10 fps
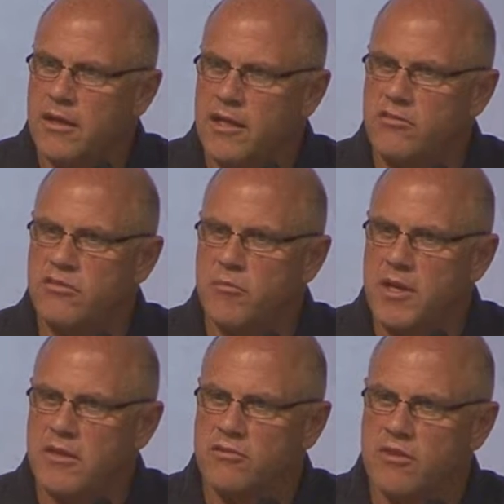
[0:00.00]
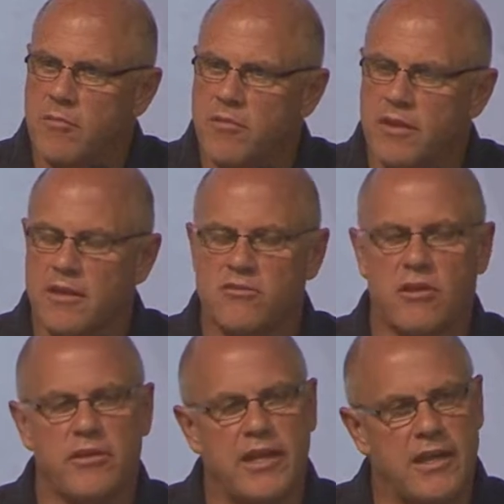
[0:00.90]
needs to be the same thing that's
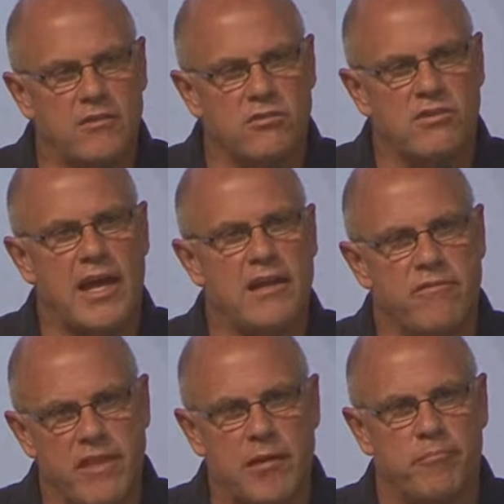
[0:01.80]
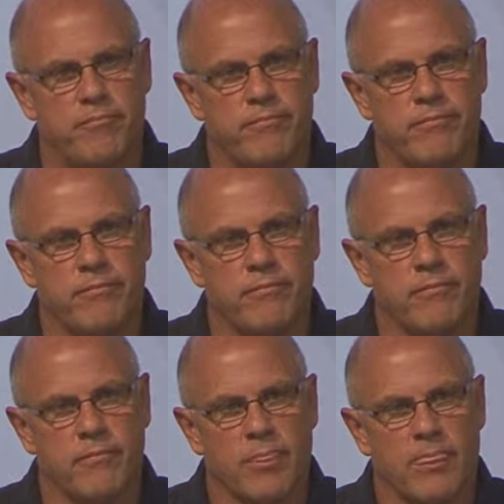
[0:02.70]
on the inside of them.
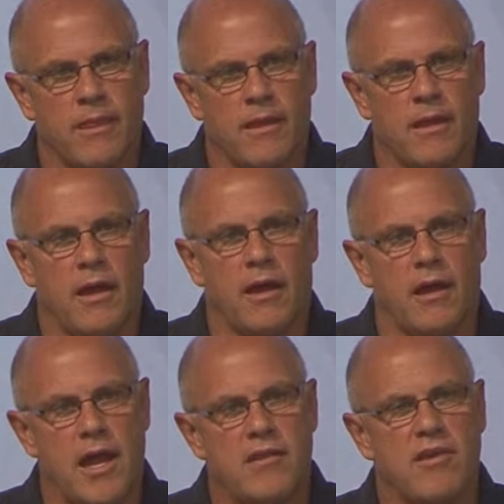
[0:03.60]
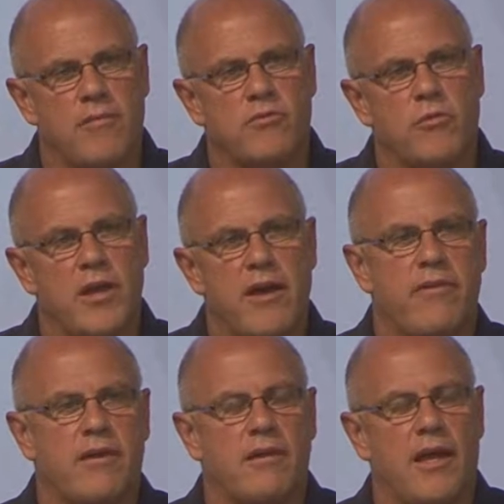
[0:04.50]
And a lot of times what we
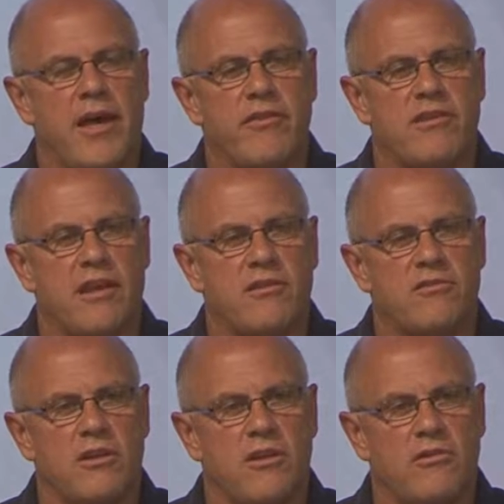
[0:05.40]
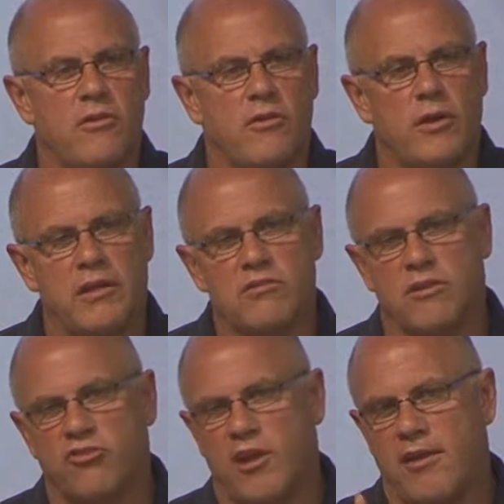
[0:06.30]
have a tendency to do is
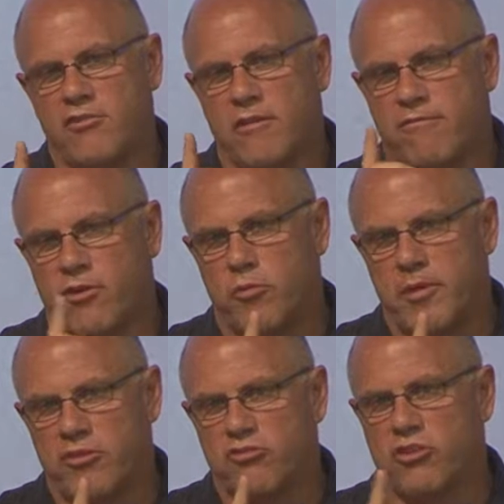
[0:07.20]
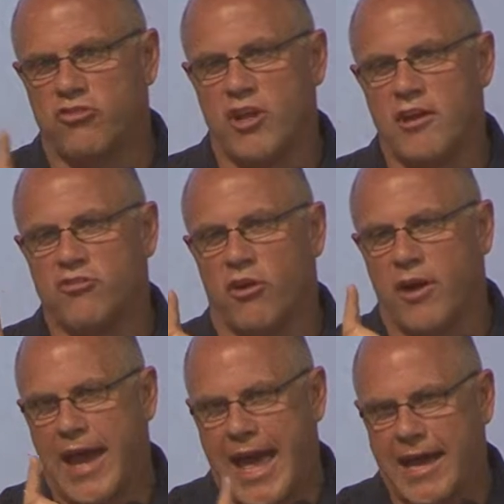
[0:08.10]
to change our verbiage, to change
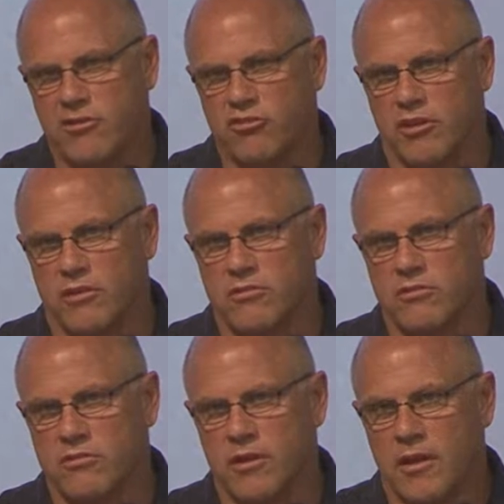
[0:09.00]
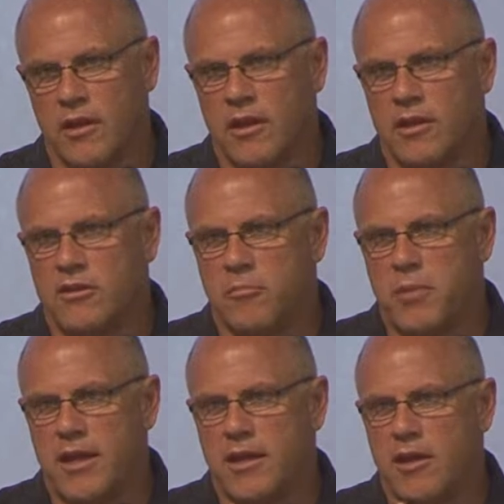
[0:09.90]
our actions
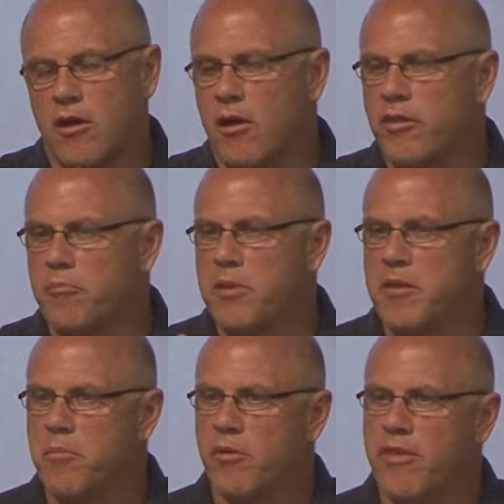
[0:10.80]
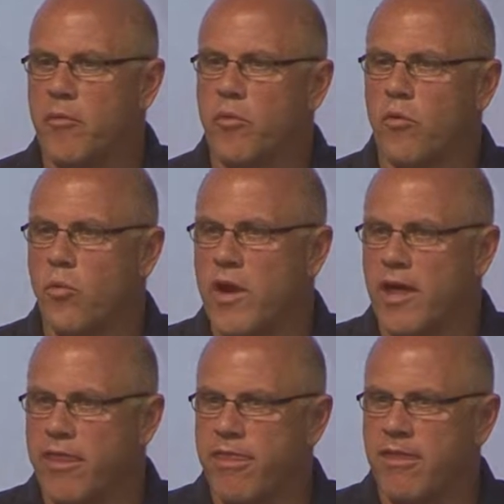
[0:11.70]
depending on the people that we're
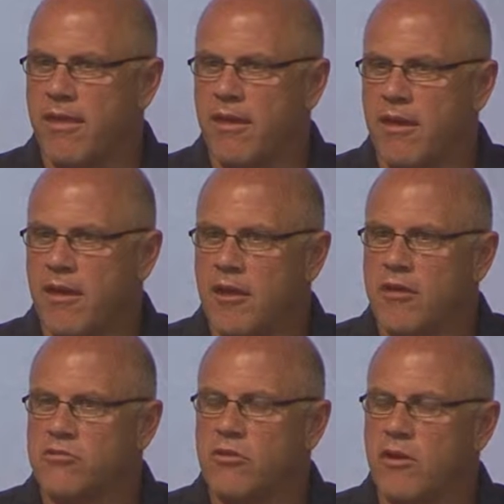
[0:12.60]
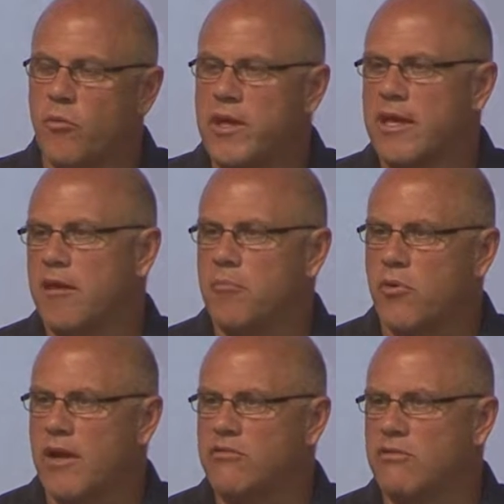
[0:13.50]
with so that we can
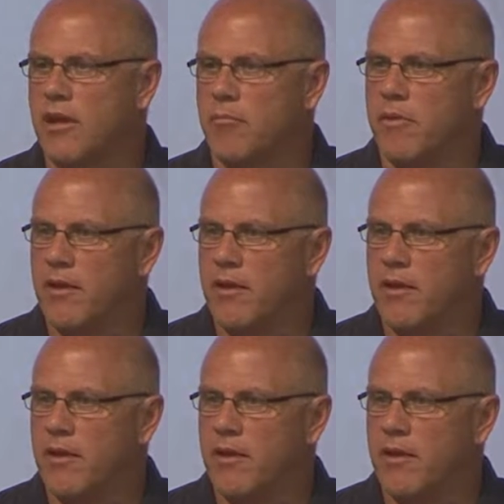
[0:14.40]
impress them.